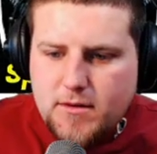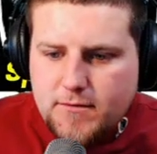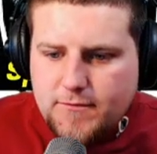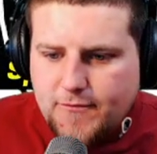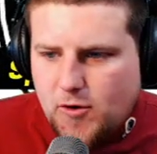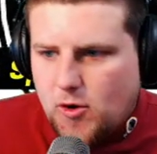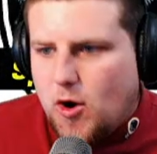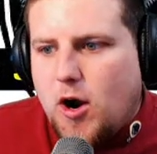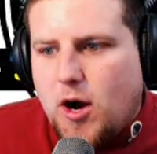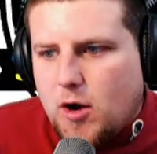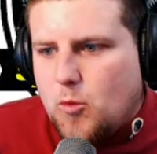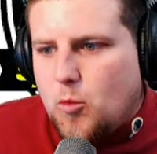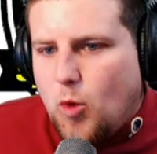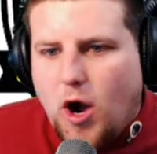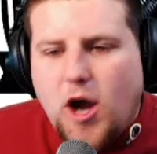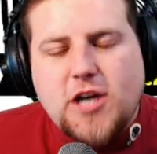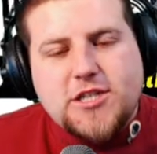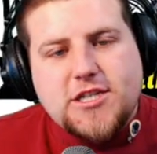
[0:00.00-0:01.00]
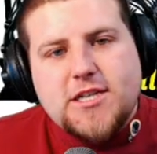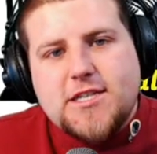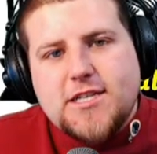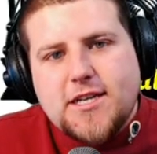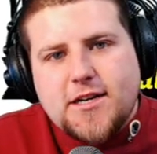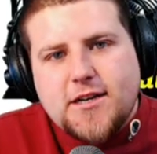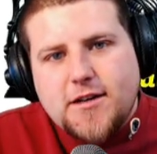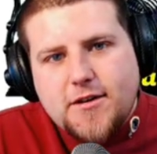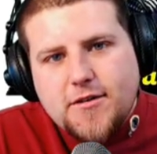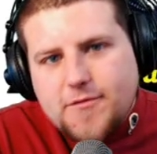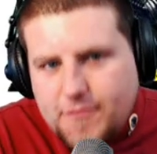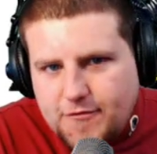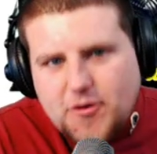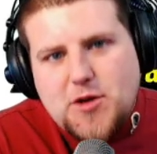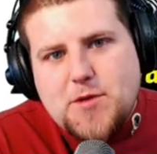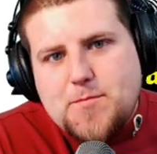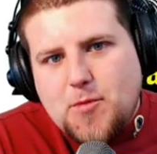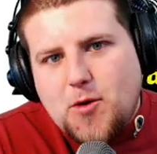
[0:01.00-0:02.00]
for our Washington
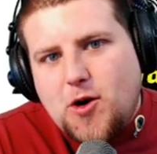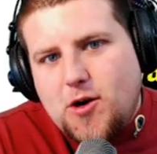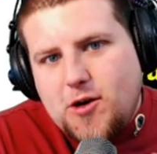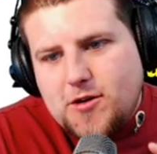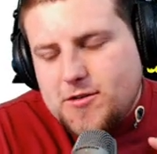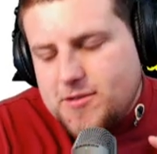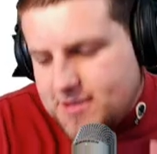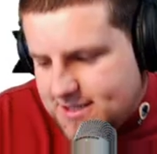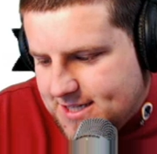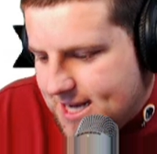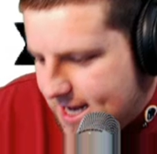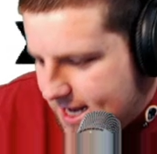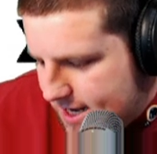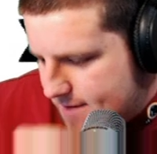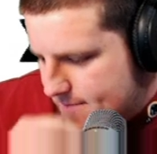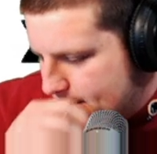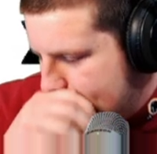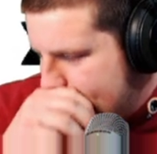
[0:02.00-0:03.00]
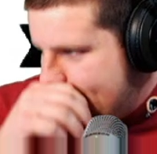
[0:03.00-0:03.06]
football team.